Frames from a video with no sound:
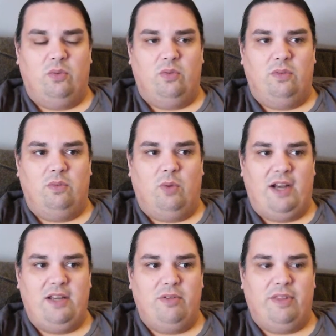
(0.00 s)
why do
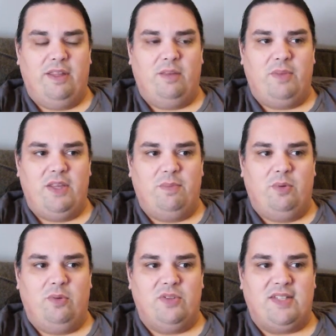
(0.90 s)
you think
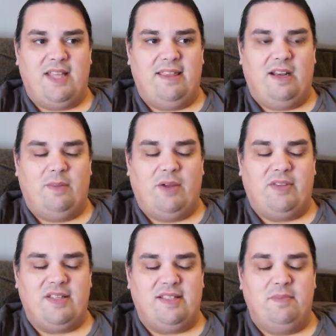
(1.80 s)
people say that about the
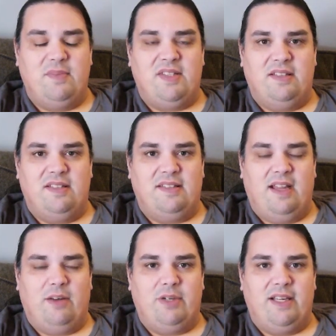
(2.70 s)
simpsons
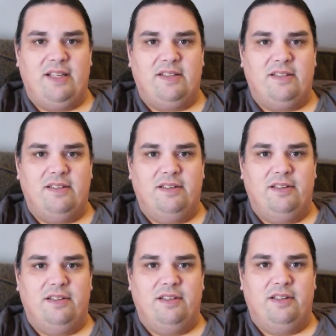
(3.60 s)
nowadays
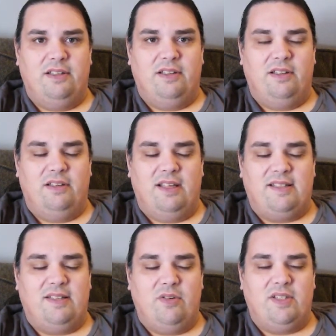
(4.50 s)
that
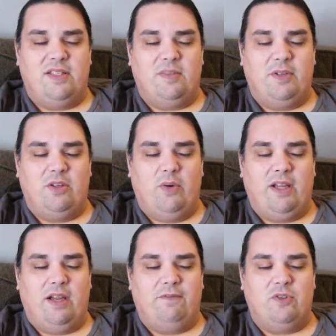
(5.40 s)
series has been going
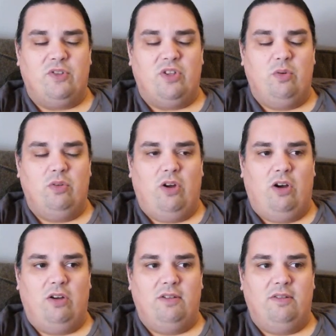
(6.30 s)
on for so
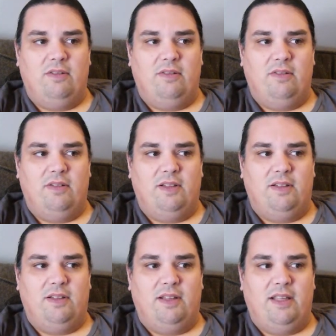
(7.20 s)
long
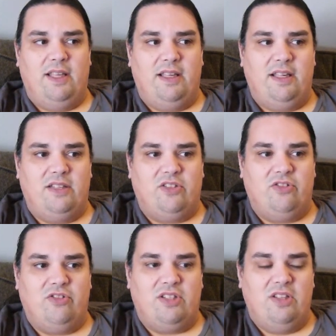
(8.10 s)
it, it's
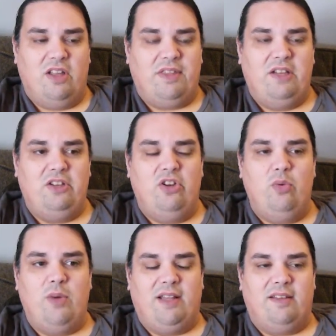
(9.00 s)
just nothing new
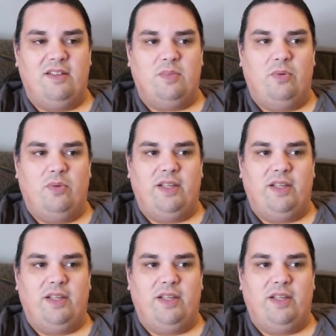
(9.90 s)
at this point